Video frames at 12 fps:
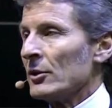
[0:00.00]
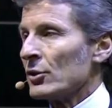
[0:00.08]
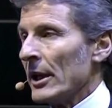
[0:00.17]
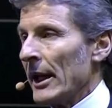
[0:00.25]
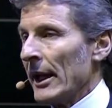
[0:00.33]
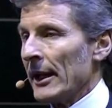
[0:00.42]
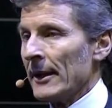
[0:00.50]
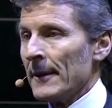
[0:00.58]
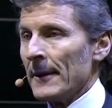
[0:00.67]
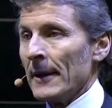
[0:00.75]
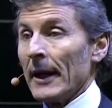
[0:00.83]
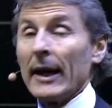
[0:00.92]
today,
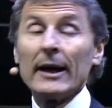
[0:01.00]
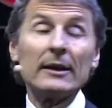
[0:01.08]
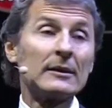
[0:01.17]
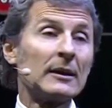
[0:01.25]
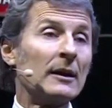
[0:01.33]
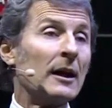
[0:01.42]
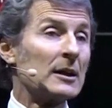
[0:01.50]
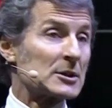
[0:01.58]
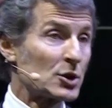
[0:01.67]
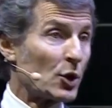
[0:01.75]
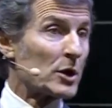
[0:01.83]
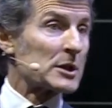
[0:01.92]
and a
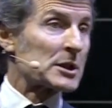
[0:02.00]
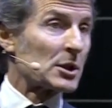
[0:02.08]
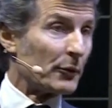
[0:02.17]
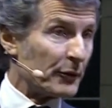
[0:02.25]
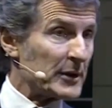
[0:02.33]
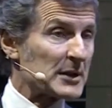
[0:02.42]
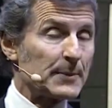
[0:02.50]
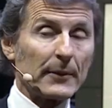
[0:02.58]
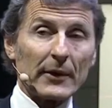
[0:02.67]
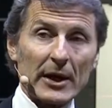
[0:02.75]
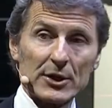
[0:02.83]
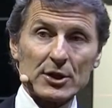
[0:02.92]
source of
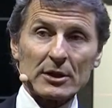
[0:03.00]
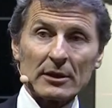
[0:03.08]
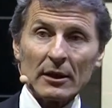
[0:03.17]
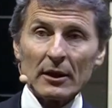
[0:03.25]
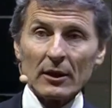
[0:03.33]
inspiration